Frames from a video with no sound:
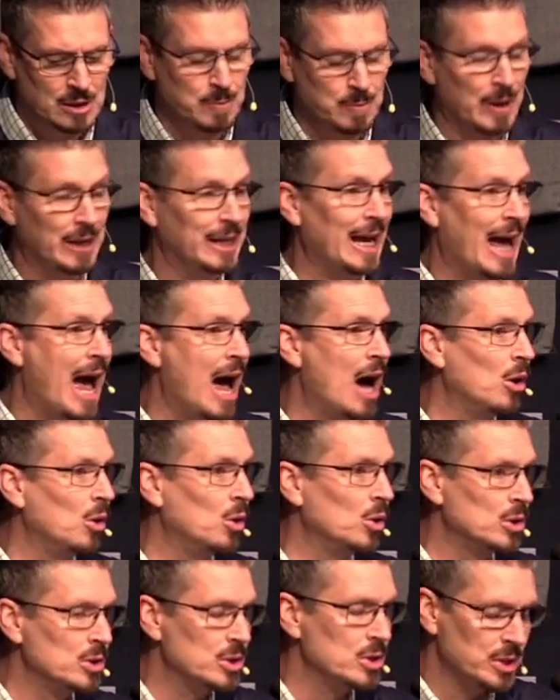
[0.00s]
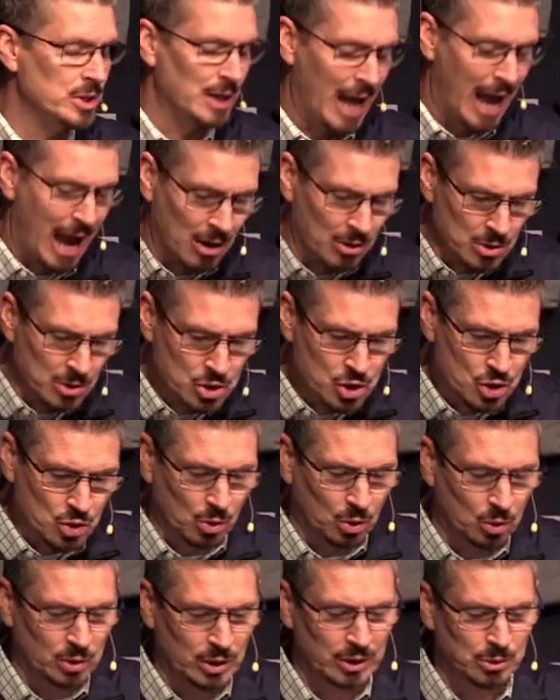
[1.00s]
spending hours and hours
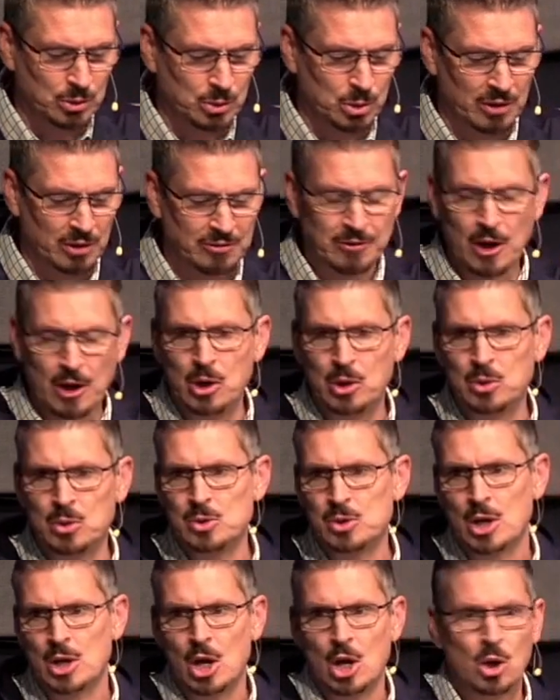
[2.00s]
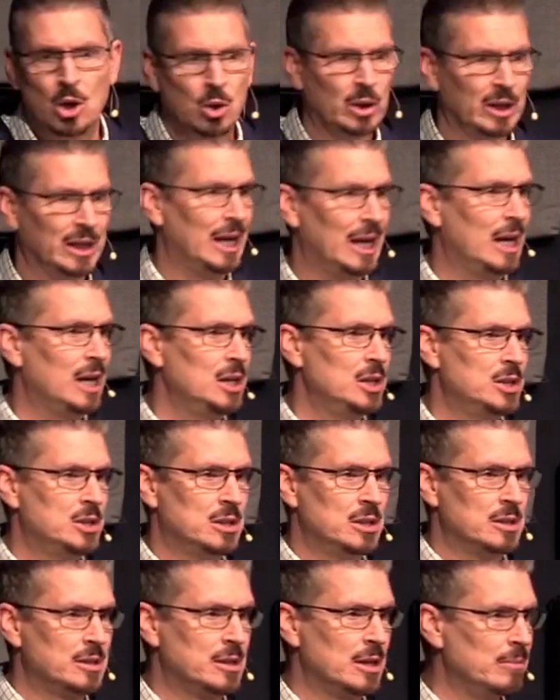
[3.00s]
scrolling through our phones or
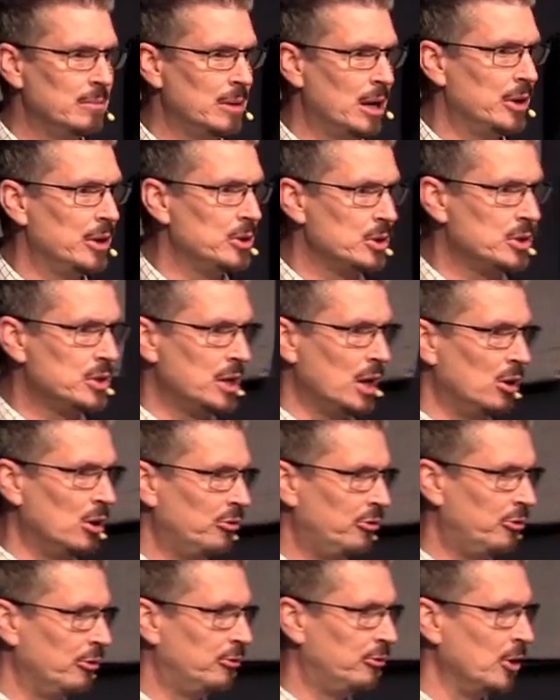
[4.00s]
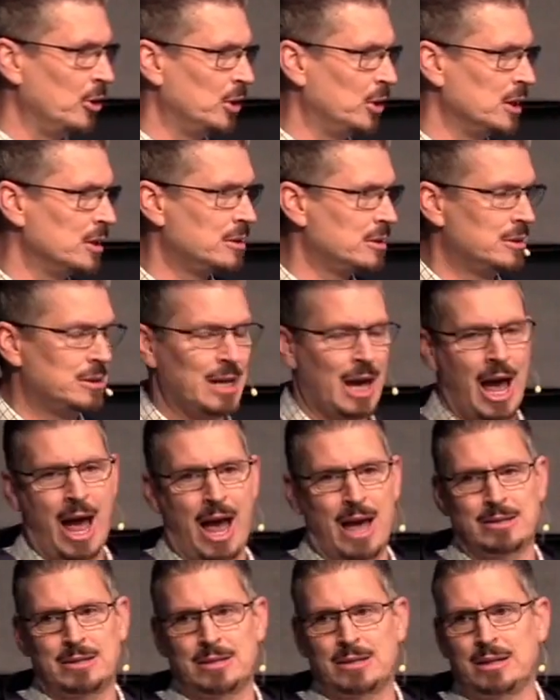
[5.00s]
engaged in some other self focused
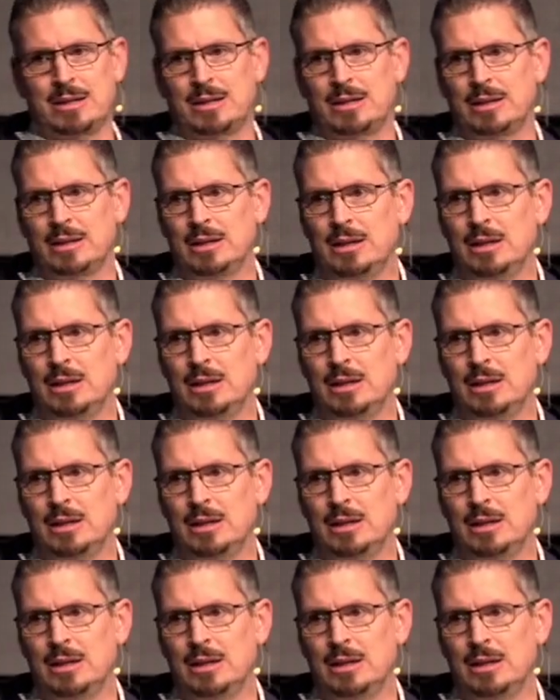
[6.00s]
task.